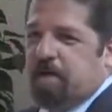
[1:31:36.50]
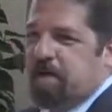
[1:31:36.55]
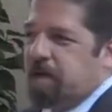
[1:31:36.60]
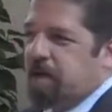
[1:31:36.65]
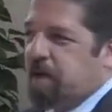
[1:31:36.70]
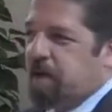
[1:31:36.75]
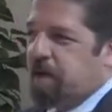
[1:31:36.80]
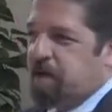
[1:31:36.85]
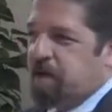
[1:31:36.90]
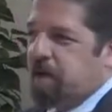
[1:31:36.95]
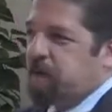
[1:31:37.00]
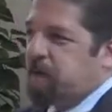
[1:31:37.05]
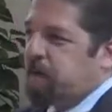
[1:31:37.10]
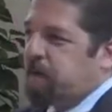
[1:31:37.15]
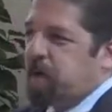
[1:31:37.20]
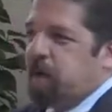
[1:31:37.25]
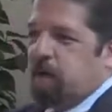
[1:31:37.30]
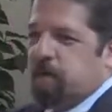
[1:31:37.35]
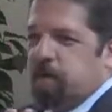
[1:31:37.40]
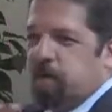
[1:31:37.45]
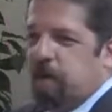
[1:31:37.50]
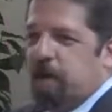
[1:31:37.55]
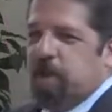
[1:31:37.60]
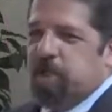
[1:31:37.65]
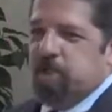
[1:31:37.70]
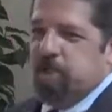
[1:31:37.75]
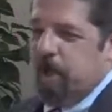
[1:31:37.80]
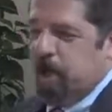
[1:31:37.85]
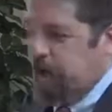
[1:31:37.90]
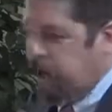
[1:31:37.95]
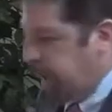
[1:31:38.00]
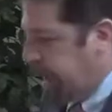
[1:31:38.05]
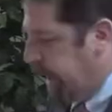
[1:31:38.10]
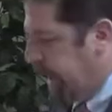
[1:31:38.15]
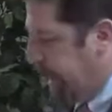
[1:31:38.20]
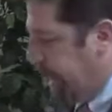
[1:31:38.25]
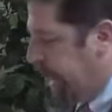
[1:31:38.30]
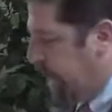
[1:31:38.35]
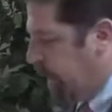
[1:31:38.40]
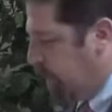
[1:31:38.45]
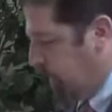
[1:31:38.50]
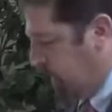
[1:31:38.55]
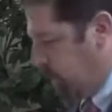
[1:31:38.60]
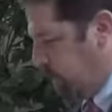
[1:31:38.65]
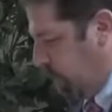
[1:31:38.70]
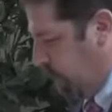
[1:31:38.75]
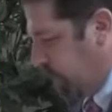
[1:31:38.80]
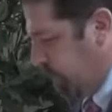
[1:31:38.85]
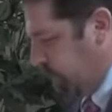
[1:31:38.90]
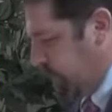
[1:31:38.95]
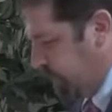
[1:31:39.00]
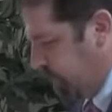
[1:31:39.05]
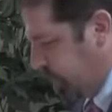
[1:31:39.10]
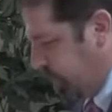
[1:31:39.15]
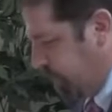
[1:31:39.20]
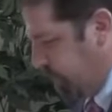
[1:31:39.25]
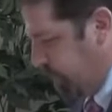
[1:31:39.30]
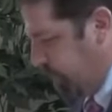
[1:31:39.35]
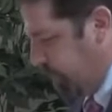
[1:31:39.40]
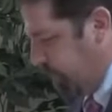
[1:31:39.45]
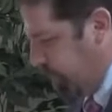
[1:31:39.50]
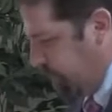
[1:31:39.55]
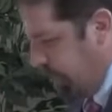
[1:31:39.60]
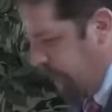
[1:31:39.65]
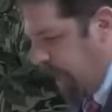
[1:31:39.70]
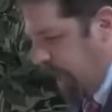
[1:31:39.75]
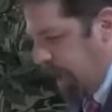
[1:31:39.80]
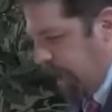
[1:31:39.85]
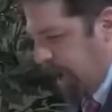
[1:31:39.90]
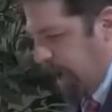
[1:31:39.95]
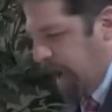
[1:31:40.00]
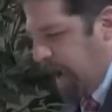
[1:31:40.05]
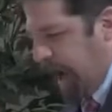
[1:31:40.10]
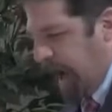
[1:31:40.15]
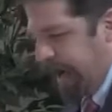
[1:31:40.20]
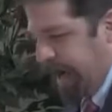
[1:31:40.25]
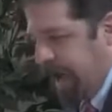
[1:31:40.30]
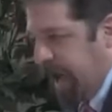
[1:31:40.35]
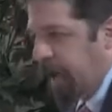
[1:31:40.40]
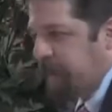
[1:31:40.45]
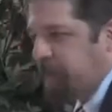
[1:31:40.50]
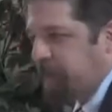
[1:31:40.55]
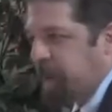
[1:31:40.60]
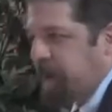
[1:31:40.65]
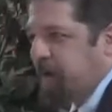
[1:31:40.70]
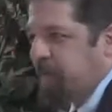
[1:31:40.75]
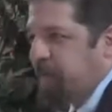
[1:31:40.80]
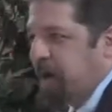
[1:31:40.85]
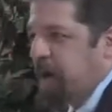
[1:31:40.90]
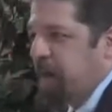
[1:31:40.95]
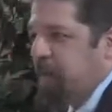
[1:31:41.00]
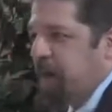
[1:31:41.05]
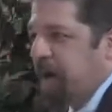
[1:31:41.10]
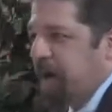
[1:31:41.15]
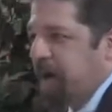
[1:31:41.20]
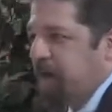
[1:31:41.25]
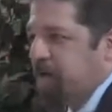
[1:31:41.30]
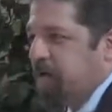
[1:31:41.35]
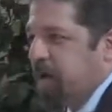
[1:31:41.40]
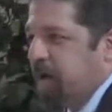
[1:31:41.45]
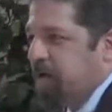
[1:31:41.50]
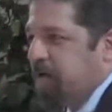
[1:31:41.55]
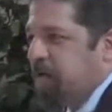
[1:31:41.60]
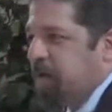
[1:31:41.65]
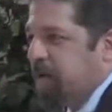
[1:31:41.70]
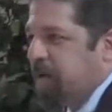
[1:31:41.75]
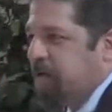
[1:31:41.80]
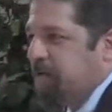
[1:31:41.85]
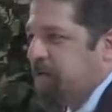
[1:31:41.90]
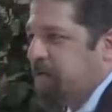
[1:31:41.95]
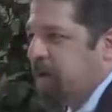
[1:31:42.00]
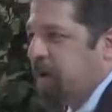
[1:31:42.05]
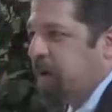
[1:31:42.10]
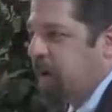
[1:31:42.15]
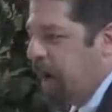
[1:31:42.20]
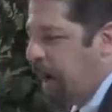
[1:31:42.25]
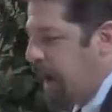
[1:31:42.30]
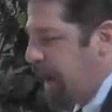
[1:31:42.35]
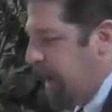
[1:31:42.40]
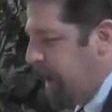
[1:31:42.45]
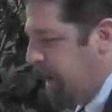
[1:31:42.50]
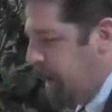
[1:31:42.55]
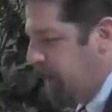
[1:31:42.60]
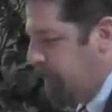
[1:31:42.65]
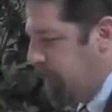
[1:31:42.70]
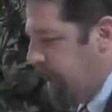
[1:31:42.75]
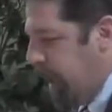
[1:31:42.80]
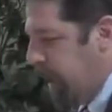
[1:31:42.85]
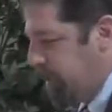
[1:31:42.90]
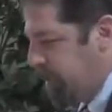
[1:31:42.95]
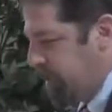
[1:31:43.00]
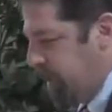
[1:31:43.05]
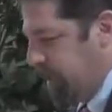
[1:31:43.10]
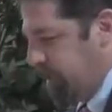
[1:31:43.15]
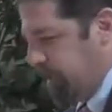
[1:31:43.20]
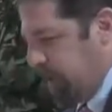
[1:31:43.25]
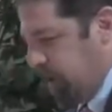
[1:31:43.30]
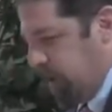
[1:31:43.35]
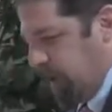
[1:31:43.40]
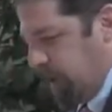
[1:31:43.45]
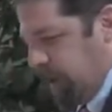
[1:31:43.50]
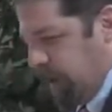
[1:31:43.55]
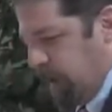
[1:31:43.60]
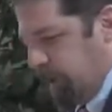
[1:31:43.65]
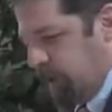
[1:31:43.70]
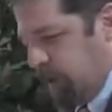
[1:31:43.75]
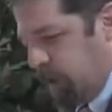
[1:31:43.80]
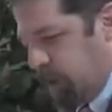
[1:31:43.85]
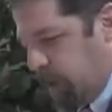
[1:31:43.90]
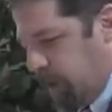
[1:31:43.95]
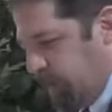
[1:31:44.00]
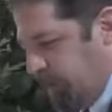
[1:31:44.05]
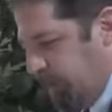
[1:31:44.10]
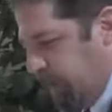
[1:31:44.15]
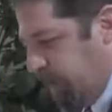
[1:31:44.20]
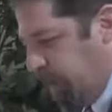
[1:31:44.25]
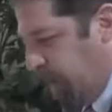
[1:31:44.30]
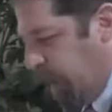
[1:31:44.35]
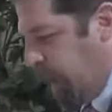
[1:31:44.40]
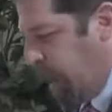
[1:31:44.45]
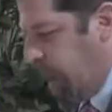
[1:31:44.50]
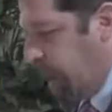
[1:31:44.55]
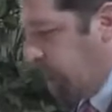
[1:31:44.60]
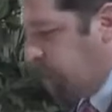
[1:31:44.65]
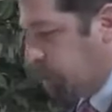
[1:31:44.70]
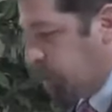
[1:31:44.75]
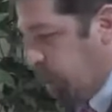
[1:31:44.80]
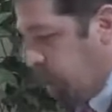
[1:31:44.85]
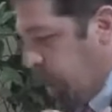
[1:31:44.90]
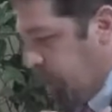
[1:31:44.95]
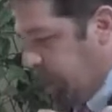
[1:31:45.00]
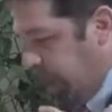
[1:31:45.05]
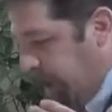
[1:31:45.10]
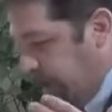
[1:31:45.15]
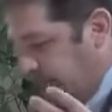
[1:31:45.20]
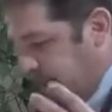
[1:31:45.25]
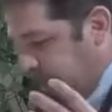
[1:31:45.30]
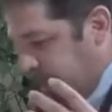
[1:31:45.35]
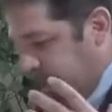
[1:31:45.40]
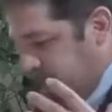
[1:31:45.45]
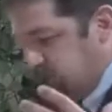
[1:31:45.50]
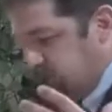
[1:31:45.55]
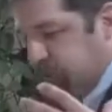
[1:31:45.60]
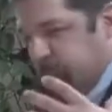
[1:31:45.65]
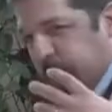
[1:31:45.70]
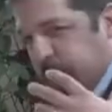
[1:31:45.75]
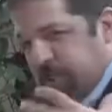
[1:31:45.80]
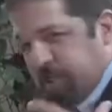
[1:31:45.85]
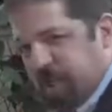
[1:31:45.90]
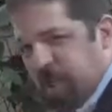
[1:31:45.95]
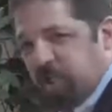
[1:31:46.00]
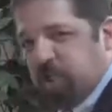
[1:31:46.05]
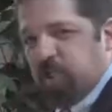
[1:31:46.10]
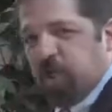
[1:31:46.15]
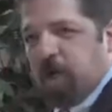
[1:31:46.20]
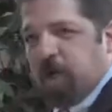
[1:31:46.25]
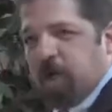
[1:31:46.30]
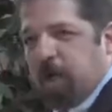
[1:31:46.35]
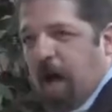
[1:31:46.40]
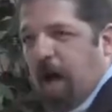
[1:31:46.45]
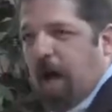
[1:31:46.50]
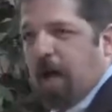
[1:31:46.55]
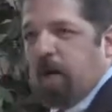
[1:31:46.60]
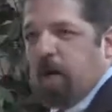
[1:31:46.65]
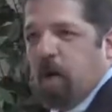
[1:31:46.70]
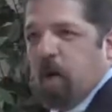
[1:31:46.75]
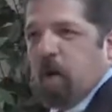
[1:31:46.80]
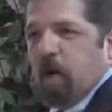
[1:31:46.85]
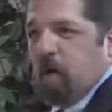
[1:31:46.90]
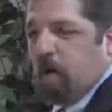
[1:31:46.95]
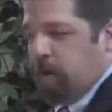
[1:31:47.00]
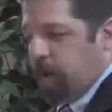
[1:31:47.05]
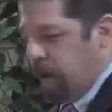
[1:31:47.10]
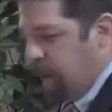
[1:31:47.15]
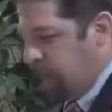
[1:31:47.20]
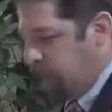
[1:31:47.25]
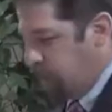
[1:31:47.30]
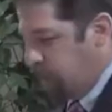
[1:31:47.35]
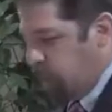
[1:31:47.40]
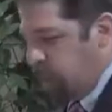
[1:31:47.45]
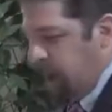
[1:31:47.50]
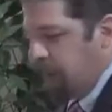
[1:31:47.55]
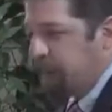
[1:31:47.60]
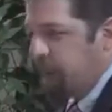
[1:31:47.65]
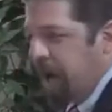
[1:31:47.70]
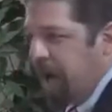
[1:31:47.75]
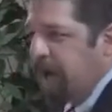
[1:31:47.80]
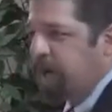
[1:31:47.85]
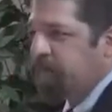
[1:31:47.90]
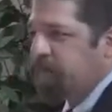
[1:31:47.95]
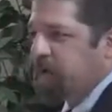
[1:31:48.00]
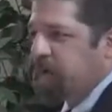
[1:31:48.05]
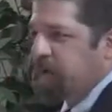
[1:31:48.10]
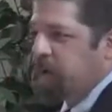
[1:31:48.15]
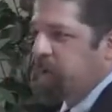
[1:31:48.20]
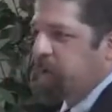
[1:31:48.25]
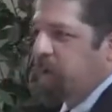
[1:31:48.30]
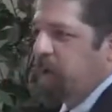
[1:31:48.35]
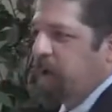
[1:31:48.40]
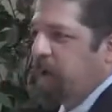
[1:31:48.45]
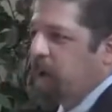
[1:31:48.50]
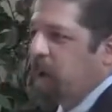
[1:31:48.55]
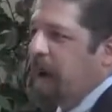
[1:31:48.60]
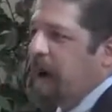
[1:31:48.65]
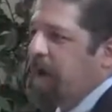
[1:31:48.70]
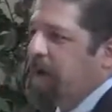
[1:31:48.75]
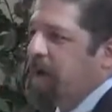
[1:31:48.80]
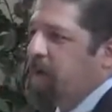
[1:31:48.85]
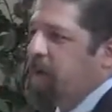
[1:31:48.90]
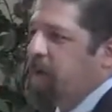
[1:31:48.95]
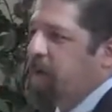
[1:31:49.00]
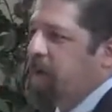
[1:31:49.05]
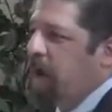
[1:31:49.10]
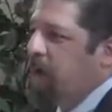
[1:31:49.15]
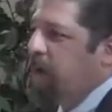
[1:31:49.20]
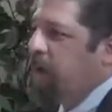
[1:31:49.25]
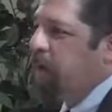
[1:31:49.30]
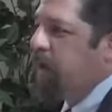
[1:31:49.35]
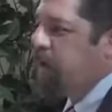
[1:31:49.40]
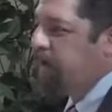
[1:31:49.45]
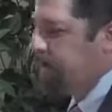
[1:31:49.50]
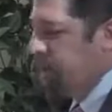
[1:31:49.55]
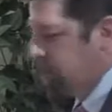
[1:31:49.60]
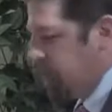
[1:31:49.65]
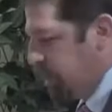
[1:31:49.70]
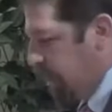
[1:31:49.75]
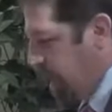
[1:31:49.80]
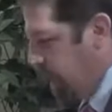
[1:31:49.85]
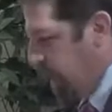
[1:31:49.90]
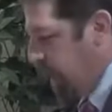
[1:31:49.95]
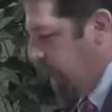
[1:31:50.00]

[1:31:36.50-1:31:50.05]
diminishing anyone who holds this view. I can't think of anybody as high in my esteem than Warfield. So, but this position, I know quite painfully through interacting with non-Christians,